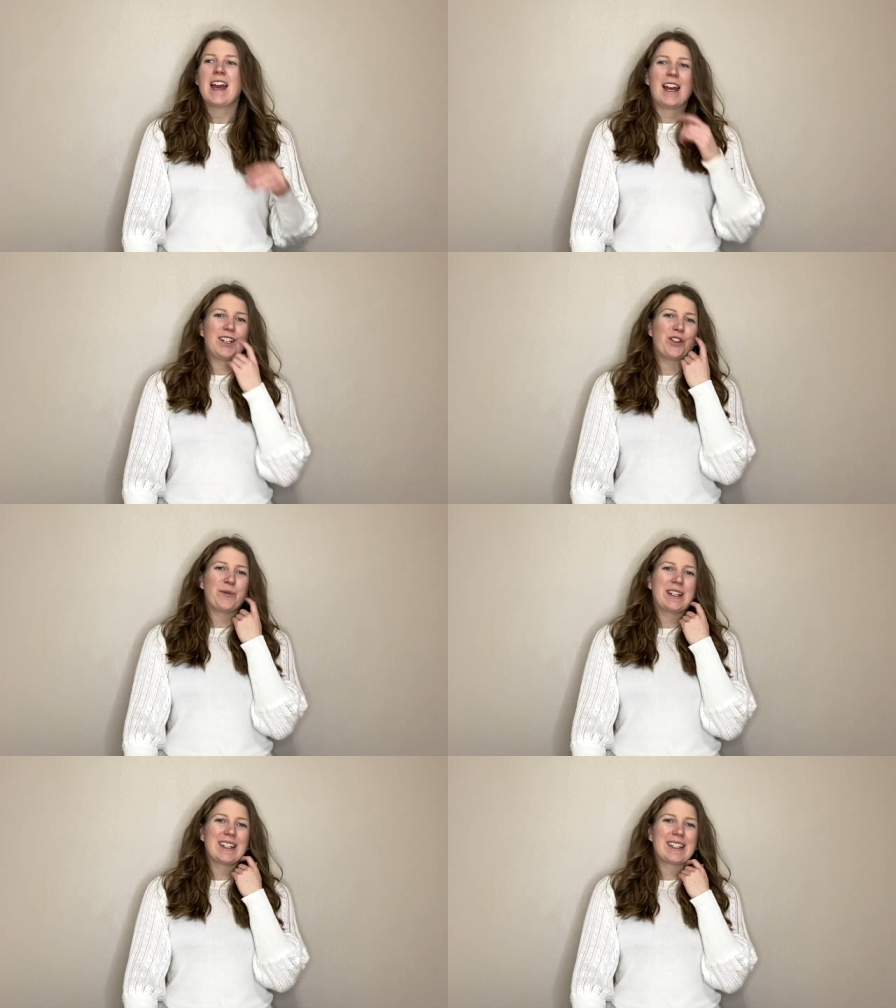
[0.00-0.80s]
and
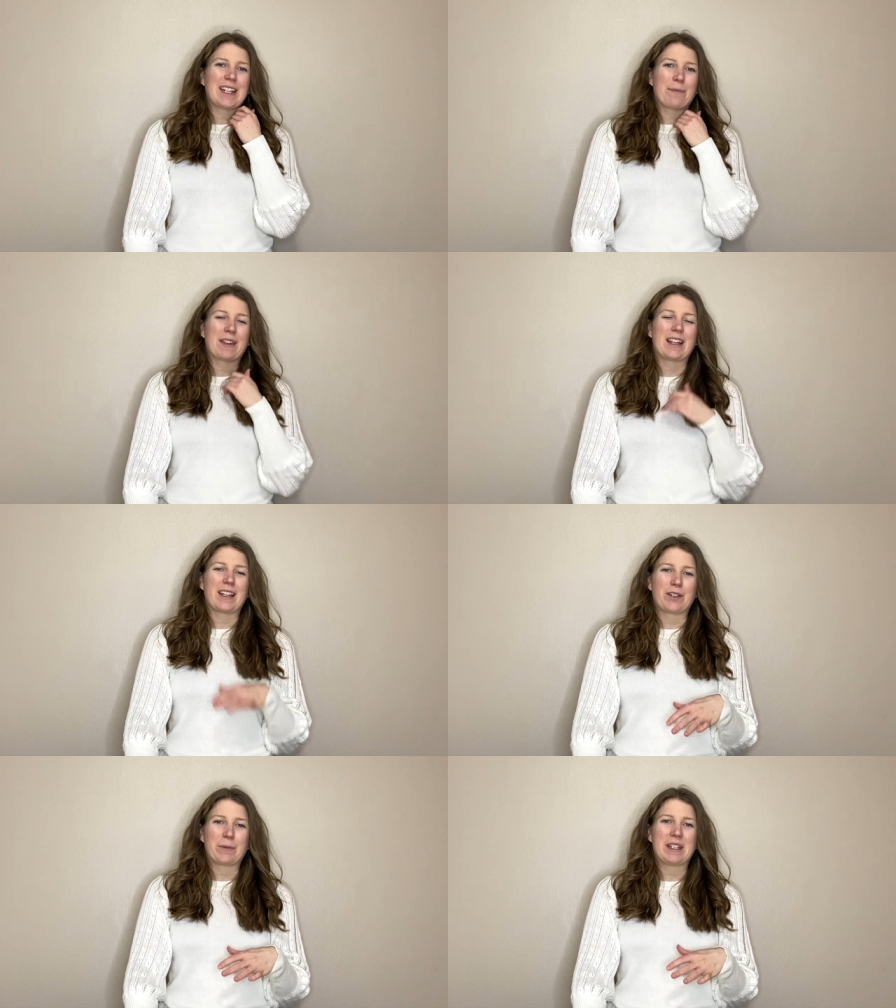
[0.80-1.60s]
doing something a
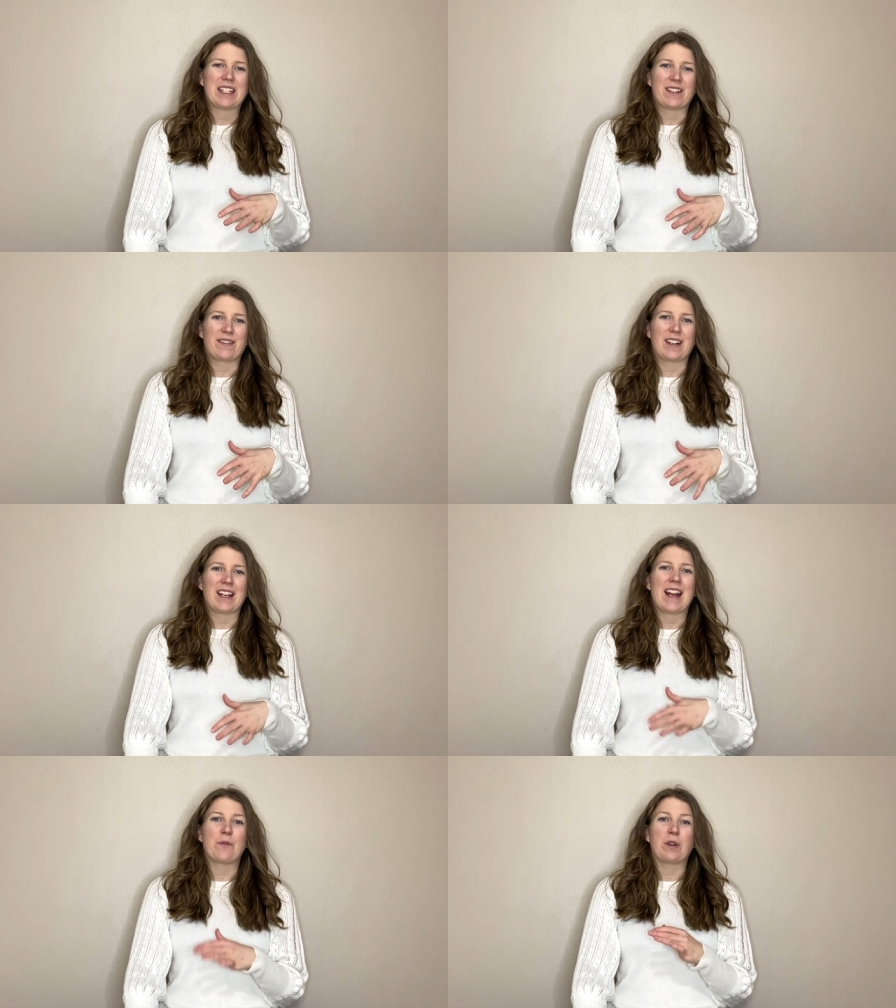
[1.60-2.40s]
little bit different
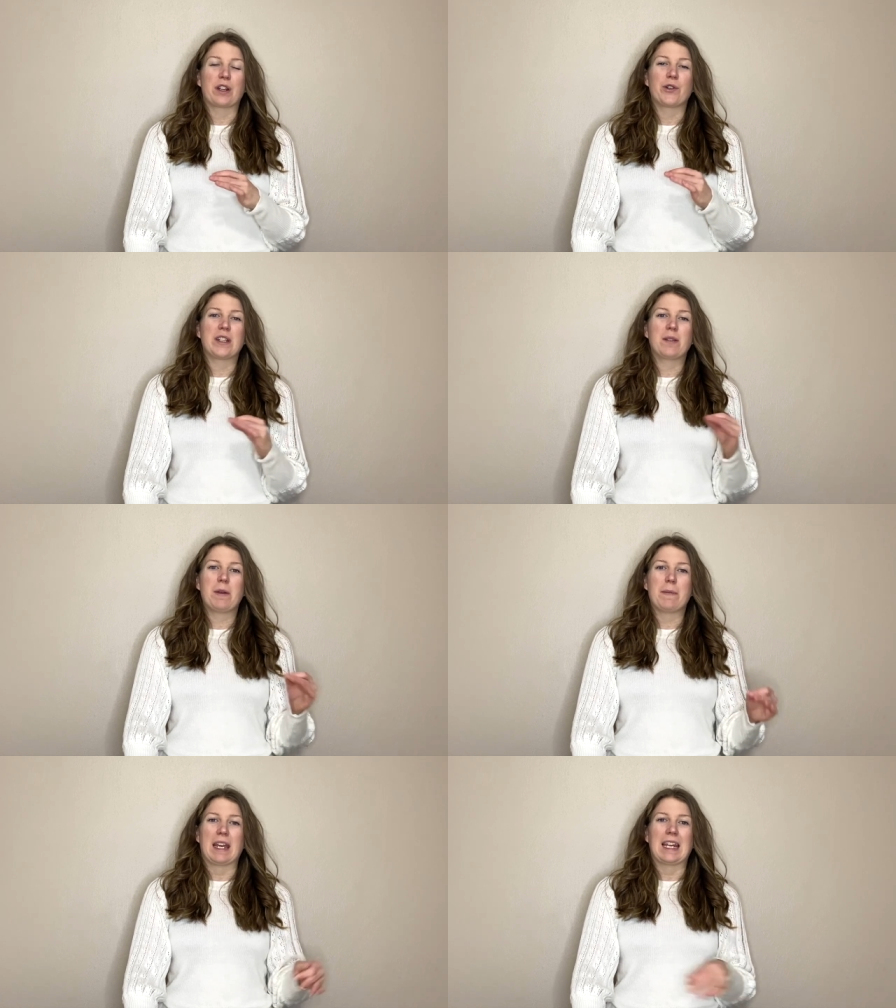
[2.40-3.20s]
and we are going to be
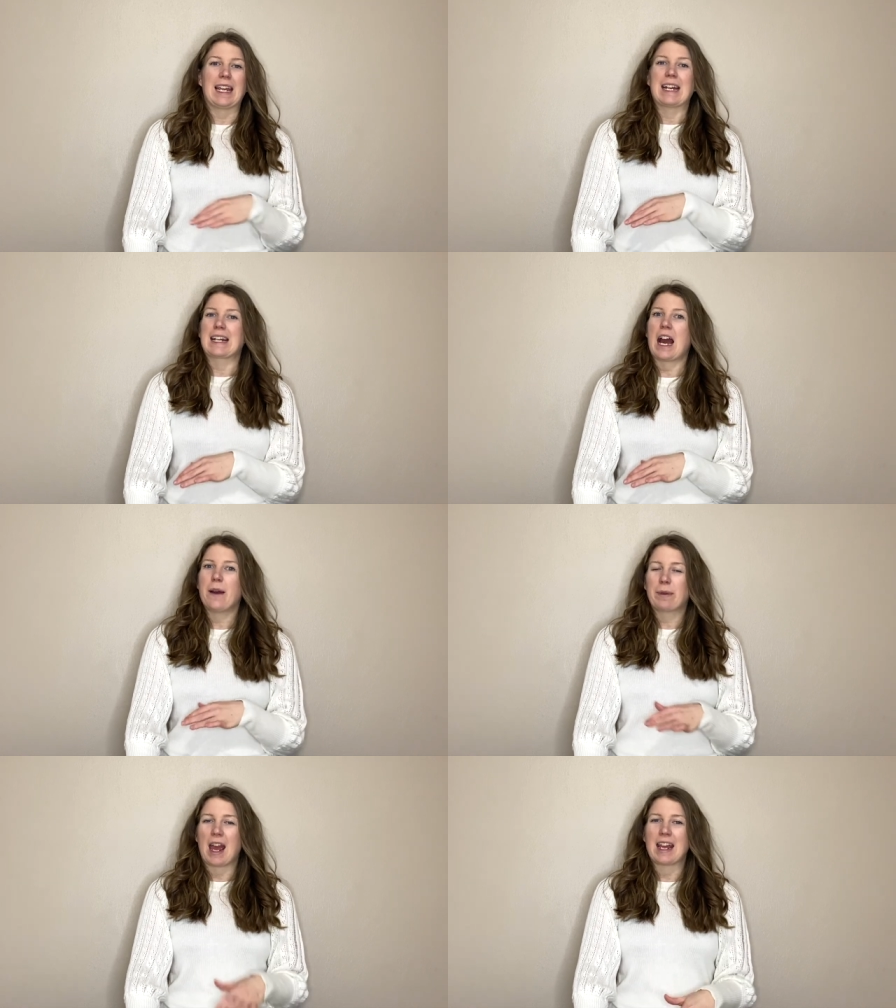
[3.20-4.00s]
making
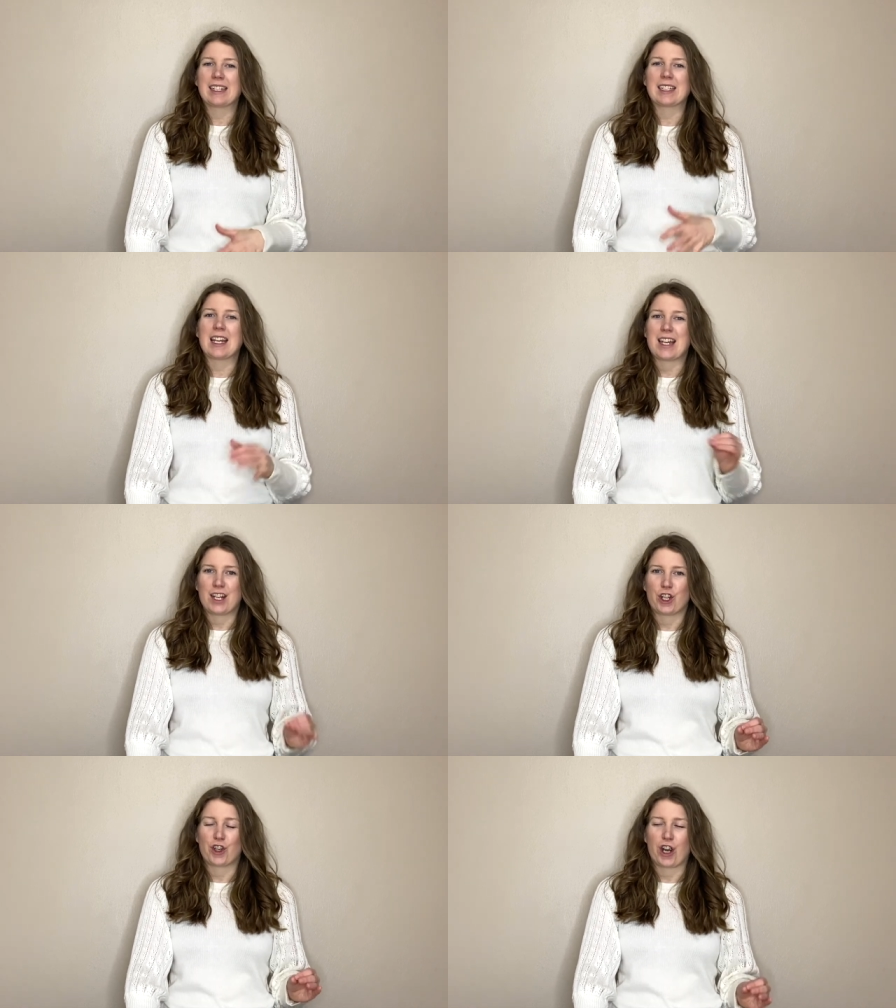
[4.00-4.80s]
cupcakes in
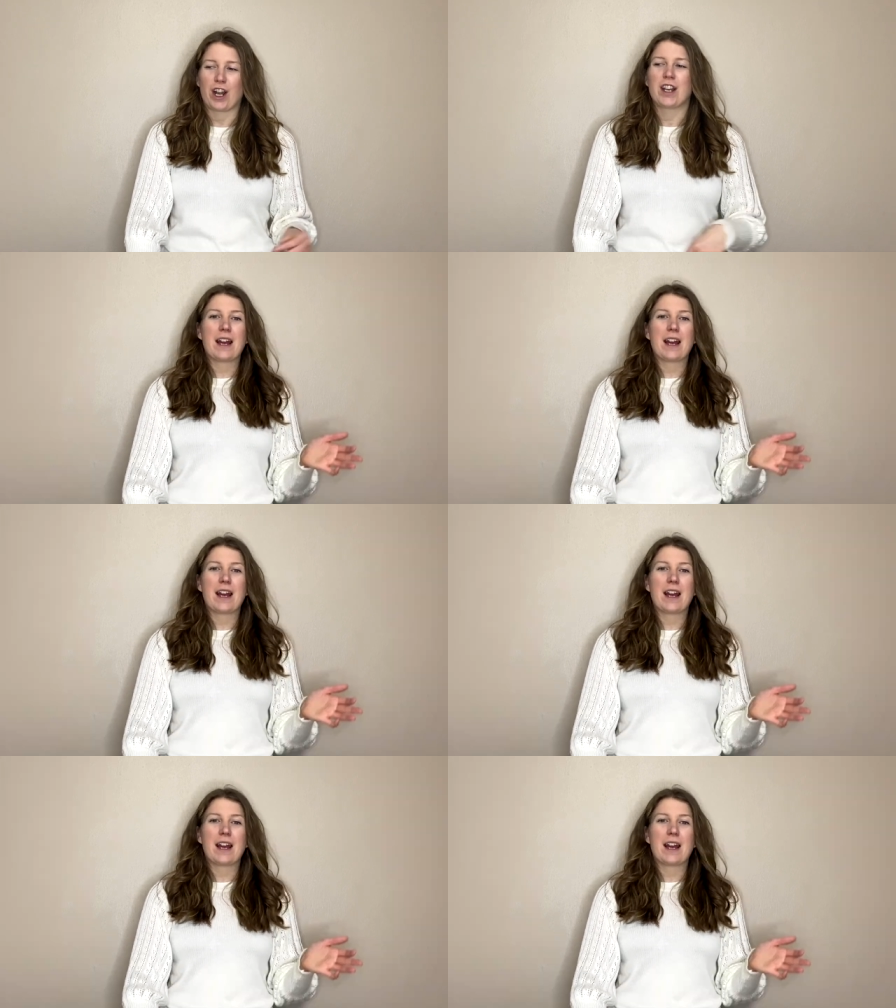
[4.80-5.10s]
a jar.